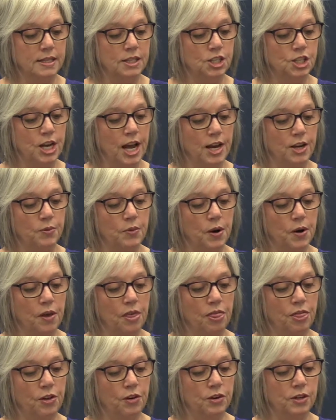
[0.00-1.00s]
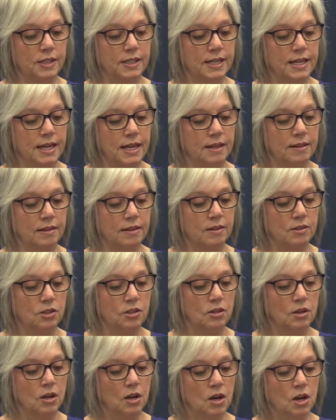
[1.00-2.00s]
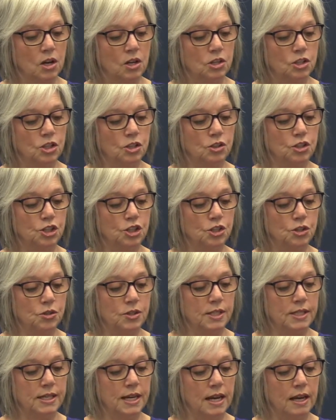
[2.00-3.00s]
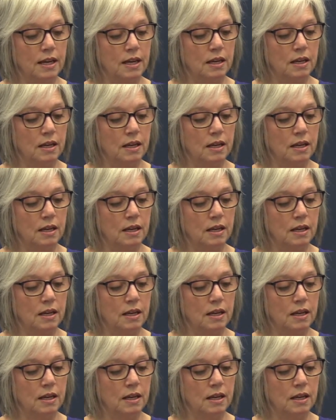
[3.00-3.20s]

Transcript: January 13th to Tuesday,